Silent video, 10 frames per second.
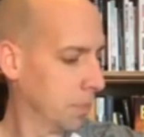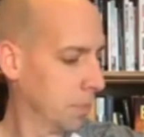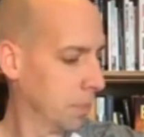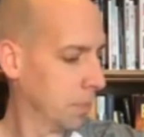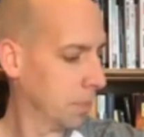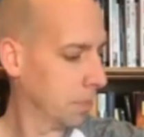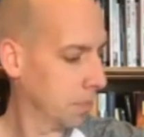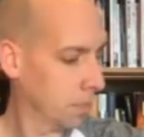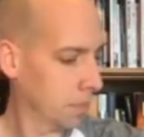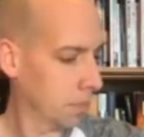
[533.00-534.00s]

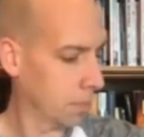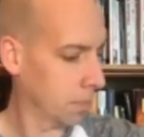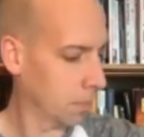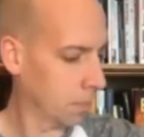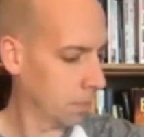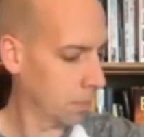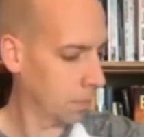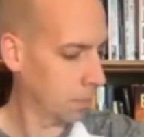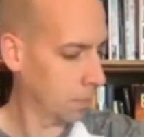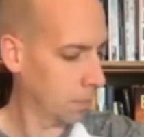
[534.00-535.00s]

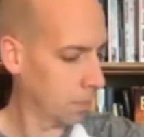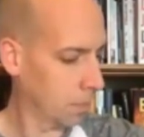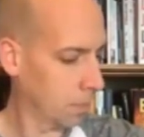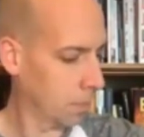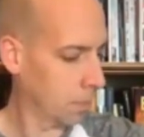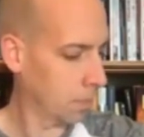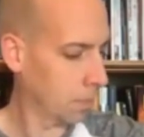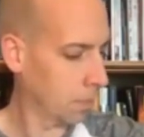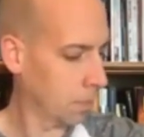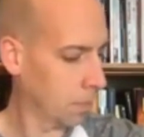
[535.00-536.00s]

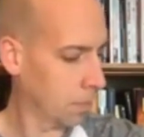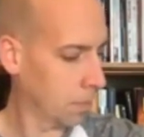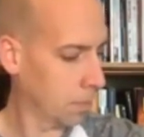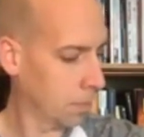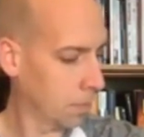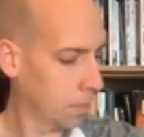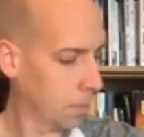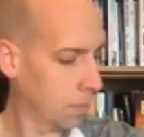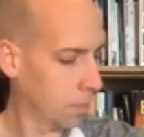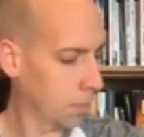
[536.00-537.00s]

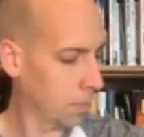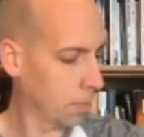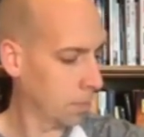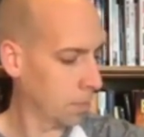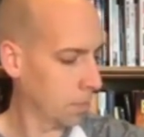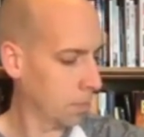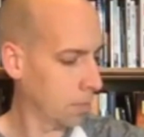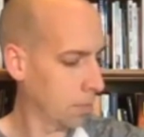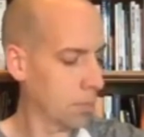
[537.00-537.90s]
No words are spoken by the person on screen.